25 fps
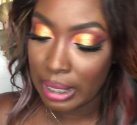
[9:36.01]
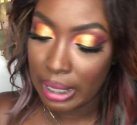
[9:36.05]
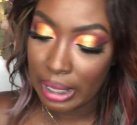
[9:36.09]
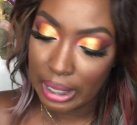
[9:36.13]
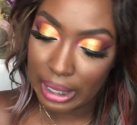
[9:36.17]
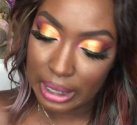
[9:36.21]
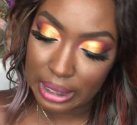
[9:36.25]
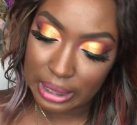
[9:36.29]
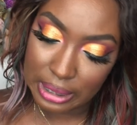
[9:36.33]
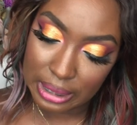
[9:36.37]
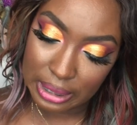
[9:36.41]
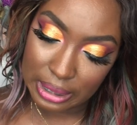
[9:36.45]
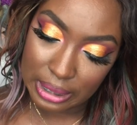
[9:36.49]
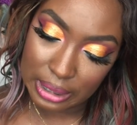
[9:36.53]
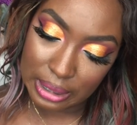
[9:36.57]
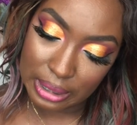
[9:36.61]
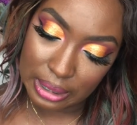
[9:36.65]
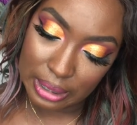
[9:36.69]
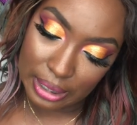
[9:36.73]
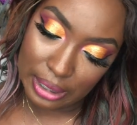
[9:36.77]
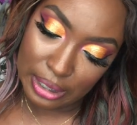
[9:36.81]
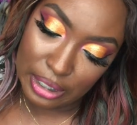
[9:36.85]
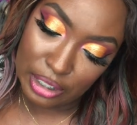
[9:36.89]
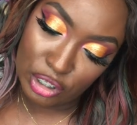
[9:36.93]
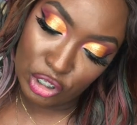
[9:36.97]
It is
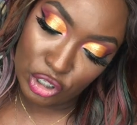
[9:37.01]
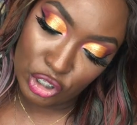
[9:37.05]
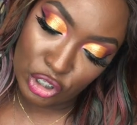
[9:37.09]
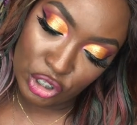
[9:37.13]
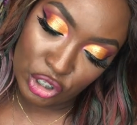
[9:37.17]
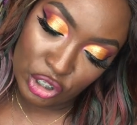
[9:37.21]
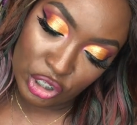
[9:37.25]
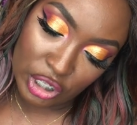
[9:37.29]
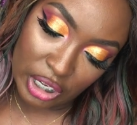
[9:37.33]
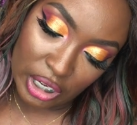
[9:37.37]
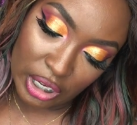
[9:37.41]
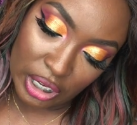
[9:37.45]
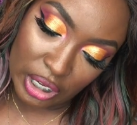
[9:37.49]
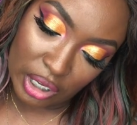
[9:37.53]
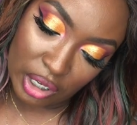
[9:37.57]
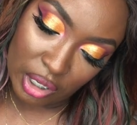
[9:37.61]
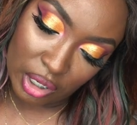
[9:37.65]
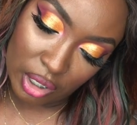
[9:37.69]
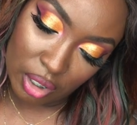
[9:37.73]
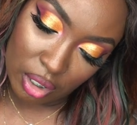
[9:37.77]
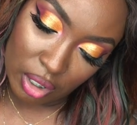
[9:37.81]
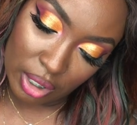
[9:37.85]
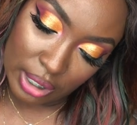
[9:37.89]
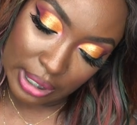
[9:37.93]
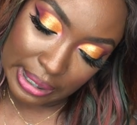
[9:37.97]
in
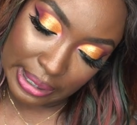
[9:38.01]
shade